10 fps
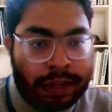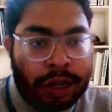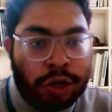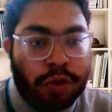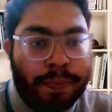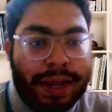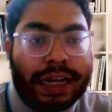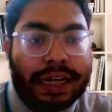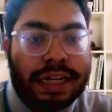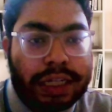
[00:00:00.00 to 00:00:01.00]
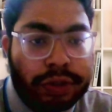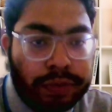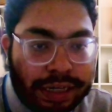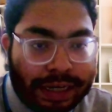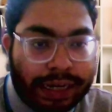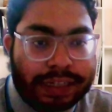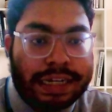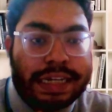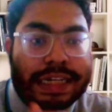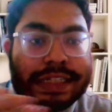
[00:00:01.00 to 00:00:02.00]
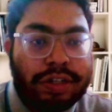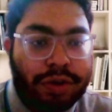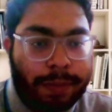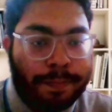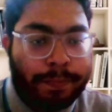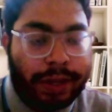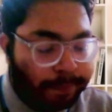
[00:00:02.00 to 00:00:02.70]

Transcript: To make it unitless and easy to compare,